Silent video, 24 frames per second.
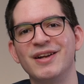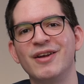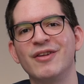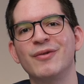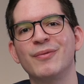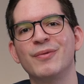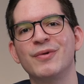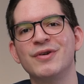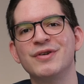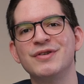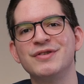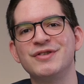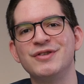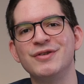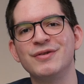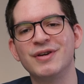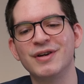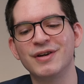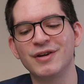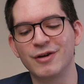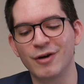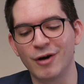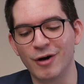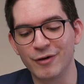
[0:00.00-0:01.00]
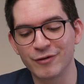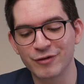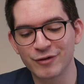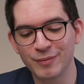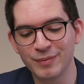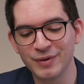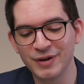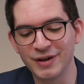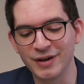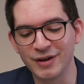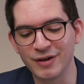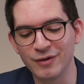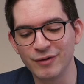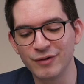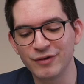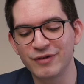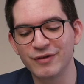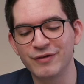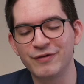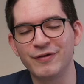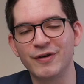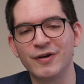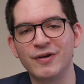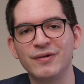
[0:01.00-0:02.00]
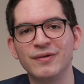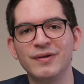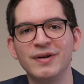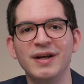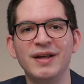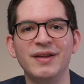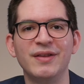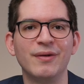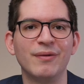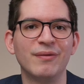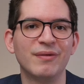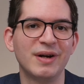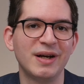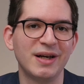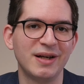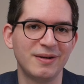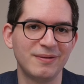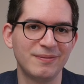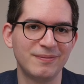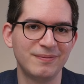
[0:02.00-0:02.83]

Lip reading: other words, you can comfortably use the phone in the rain.